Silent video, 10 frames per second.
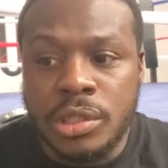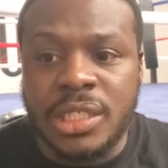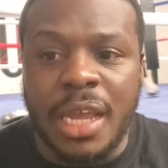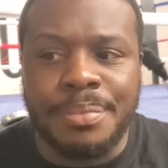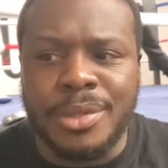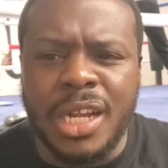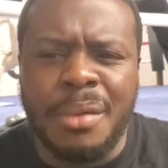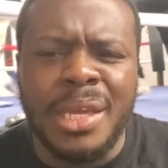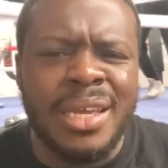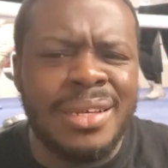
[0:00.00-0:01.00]
type, you know
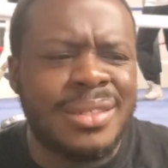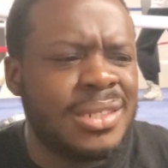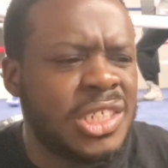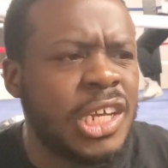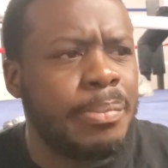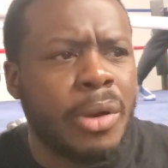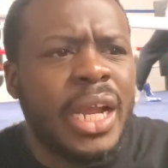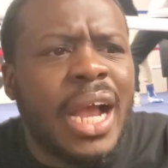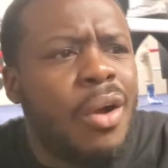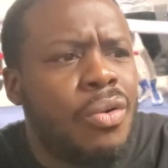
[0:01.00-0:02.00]
what I mean, shit
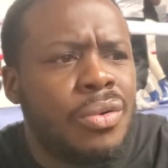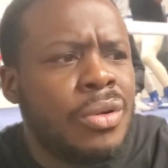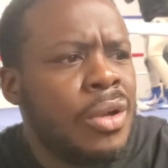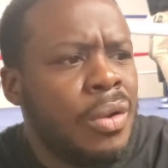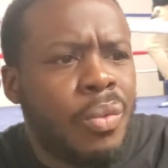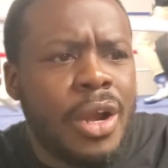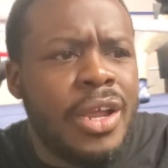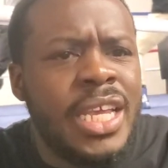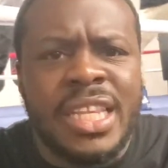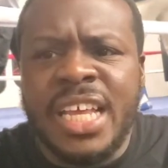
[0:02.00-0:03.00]
break out
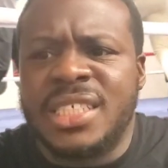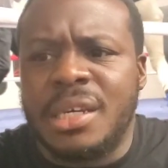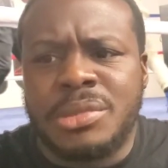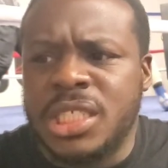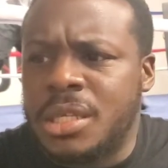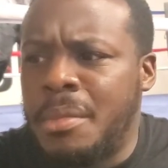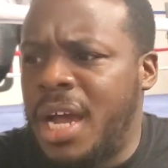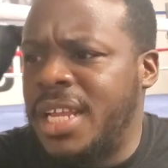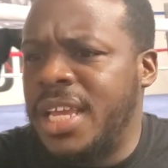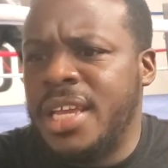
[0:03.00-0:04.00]
where he did something to
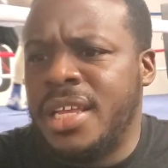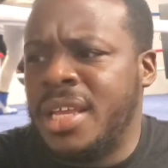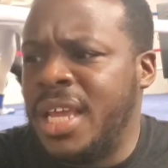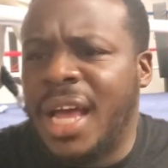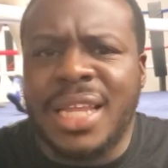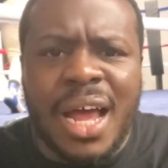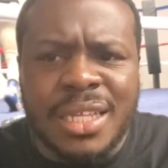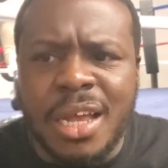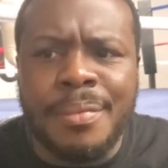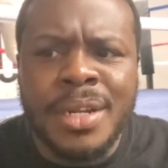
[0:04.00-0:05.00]
somebody and he got
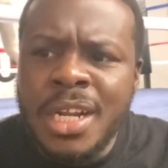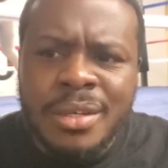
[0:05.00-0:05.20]
locked up.